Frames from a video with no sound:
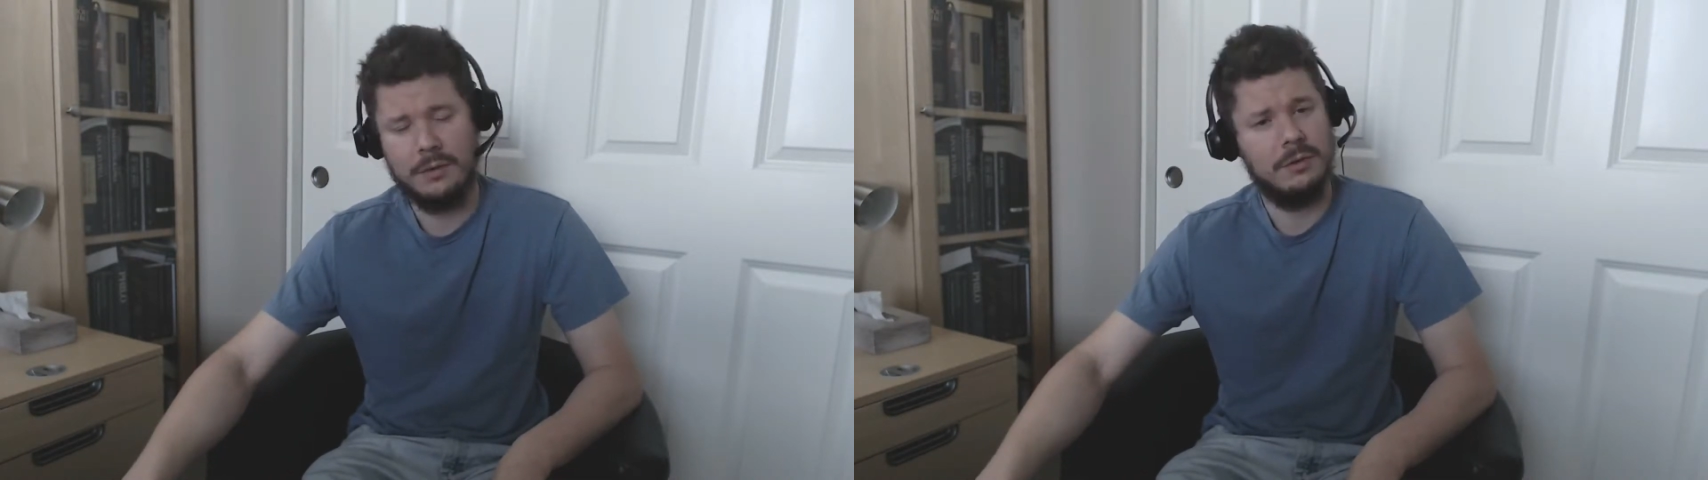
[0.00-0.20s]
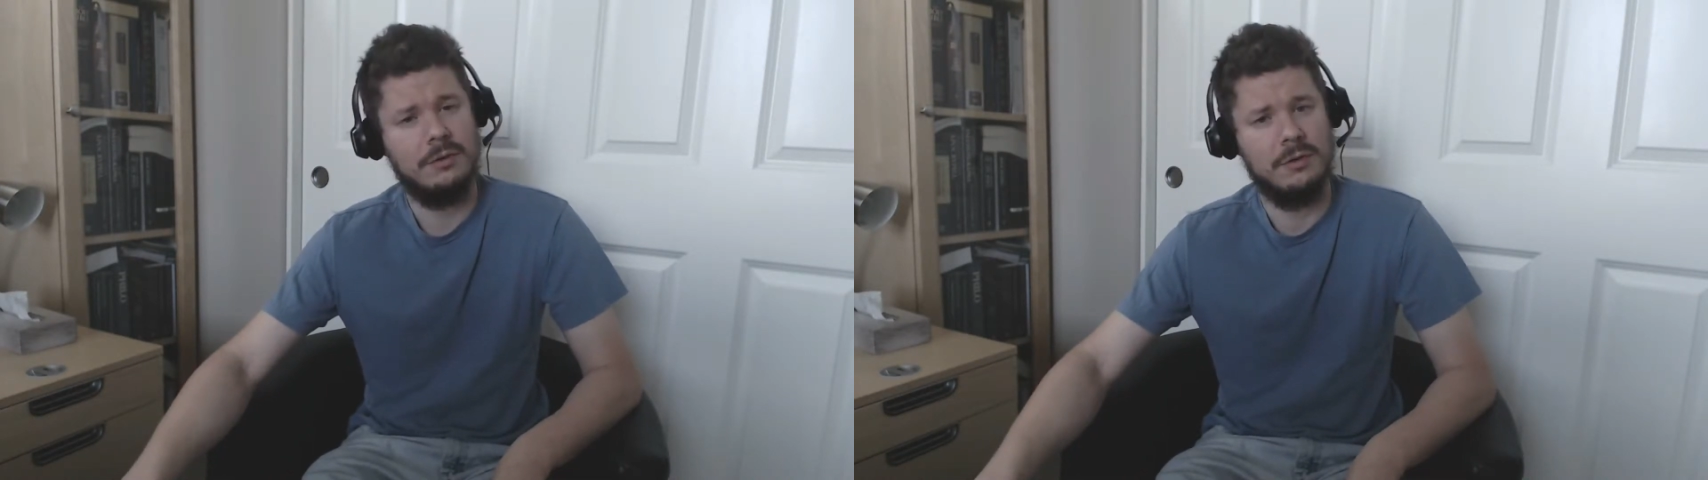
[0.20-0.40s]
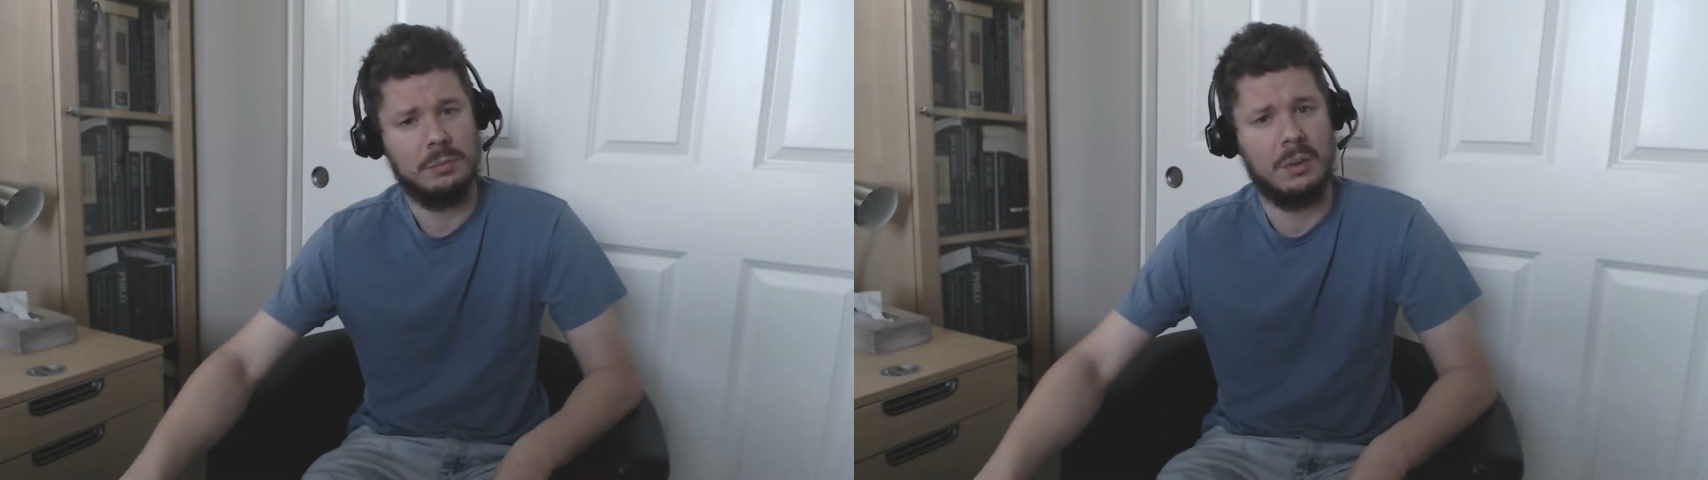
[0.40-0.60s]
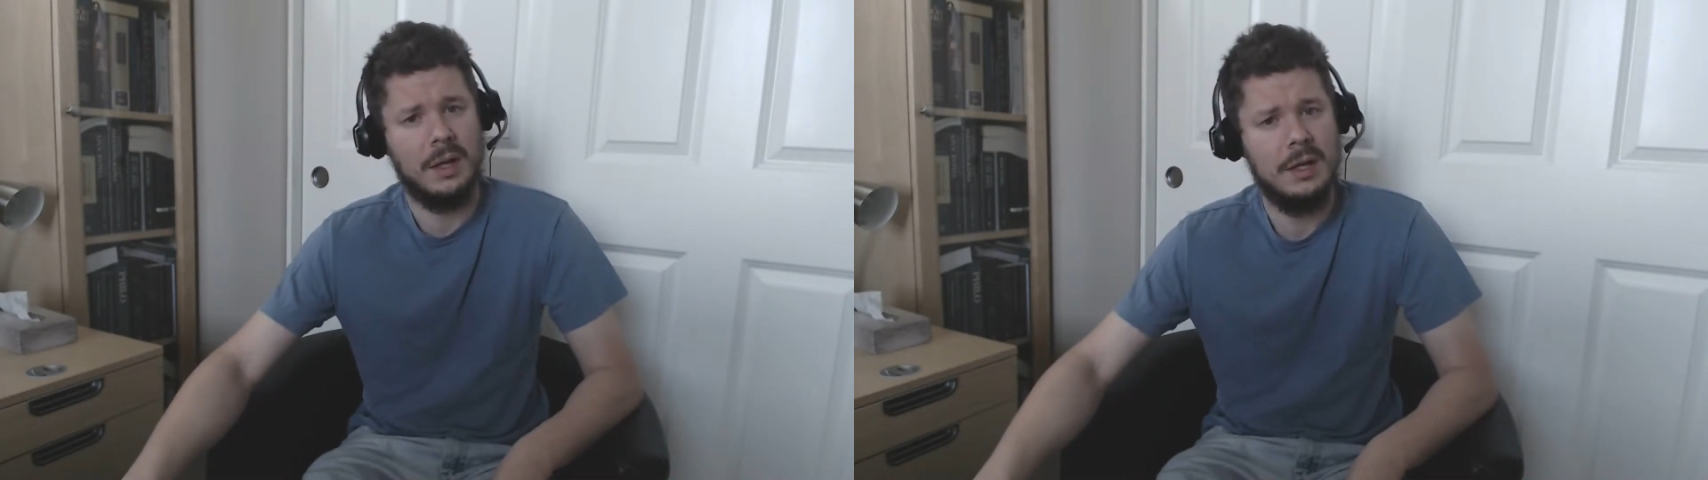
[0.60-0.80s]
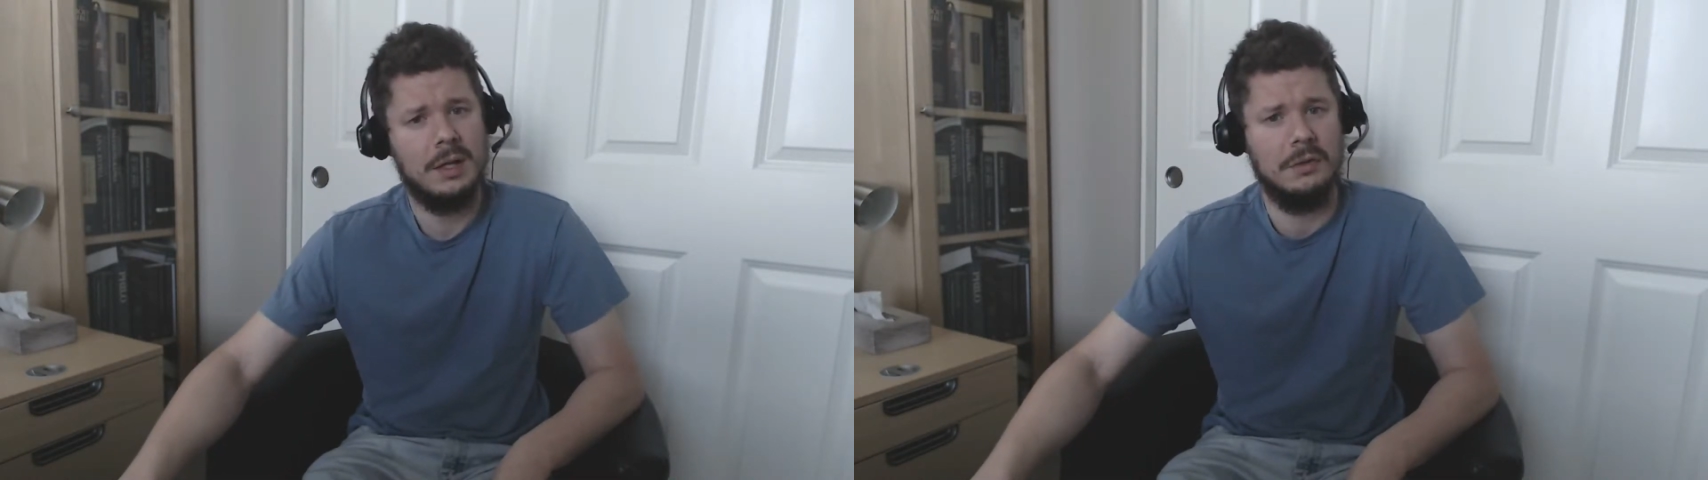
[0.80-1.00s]
There's this
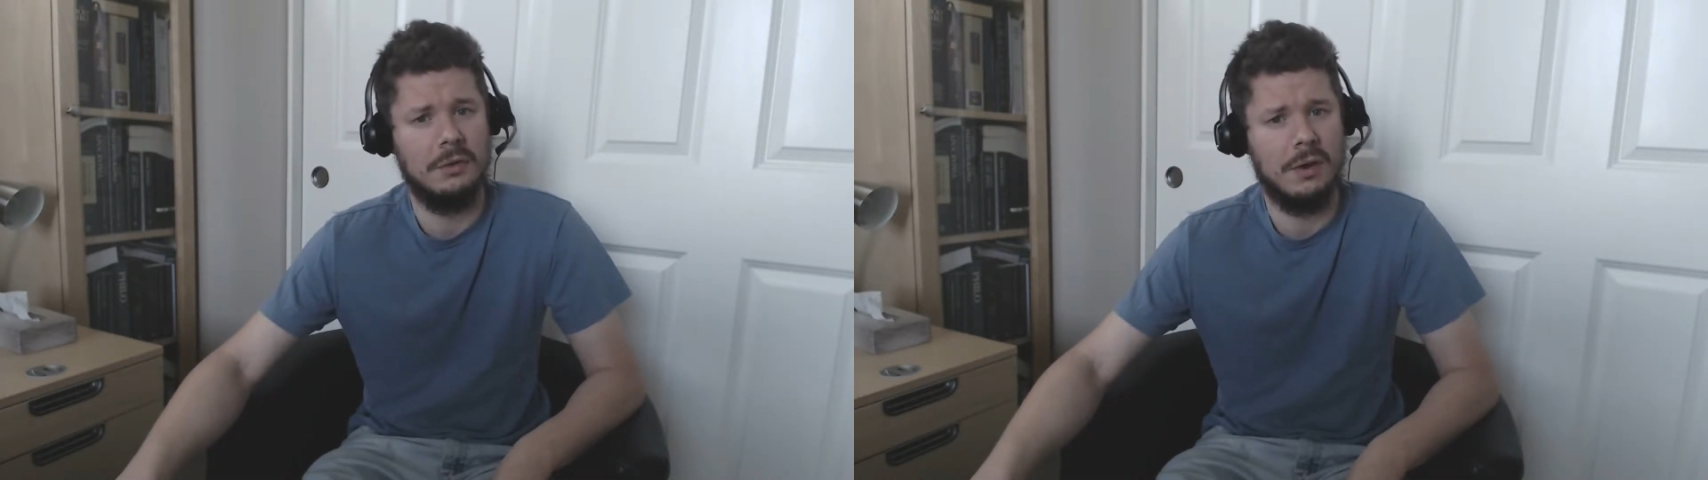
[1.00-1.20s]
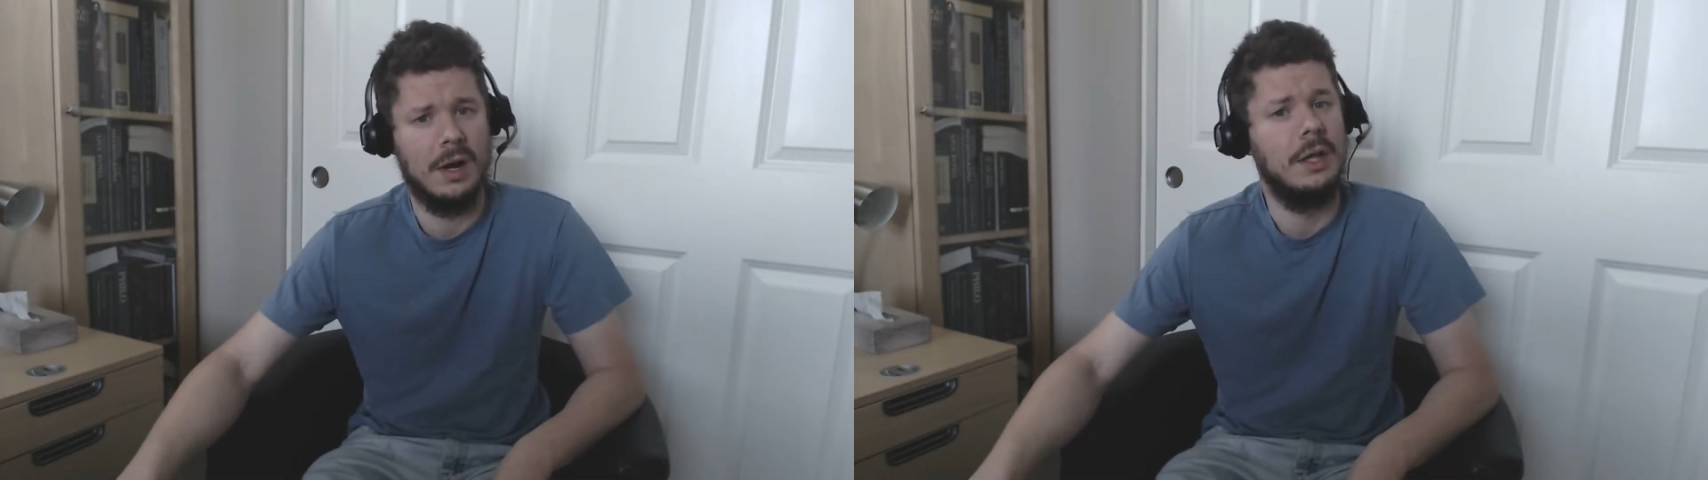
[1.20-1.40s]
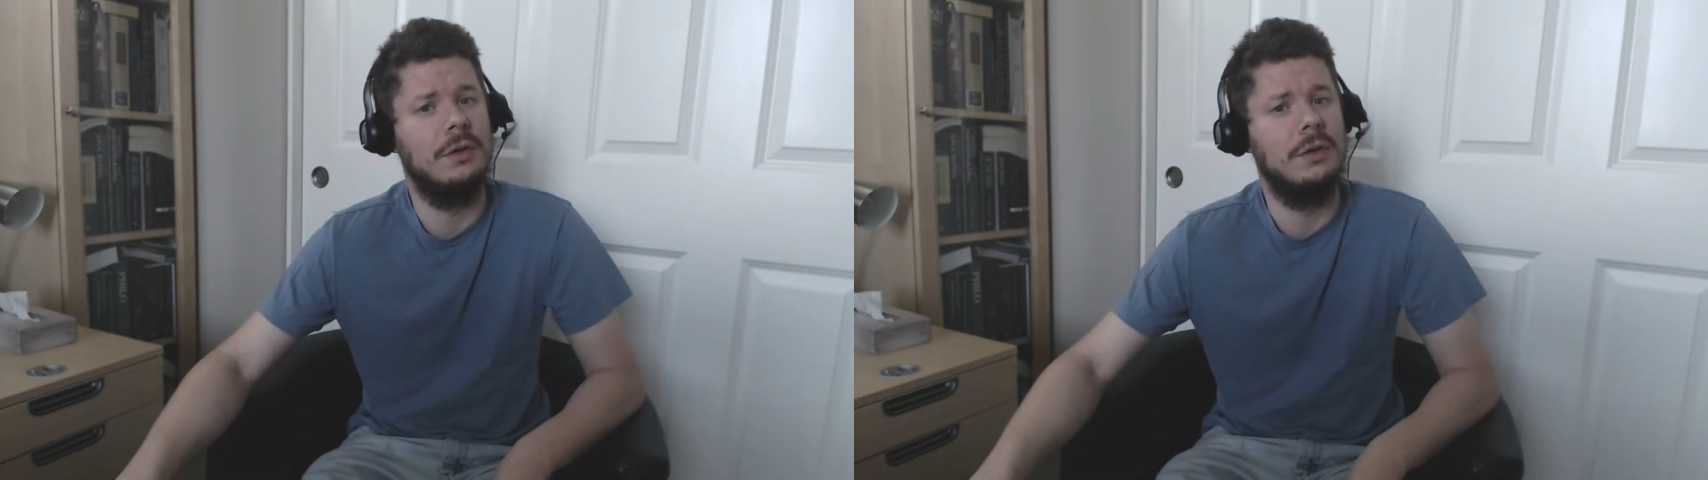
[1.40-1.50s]
plank in your eye.